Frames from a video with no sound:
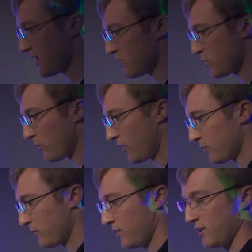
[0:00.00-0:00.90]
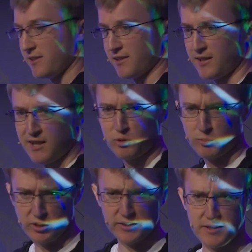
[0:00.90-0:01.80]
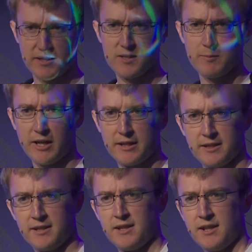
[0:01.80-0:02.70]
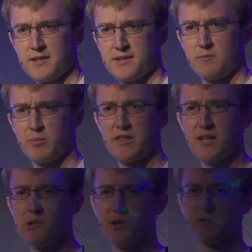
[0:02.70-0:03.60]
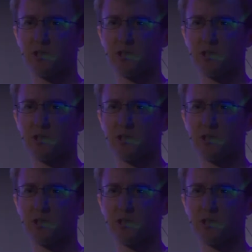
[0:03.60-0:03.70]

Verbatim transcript: 10 to 100 is inevitable, at least in his mind, is that by then you have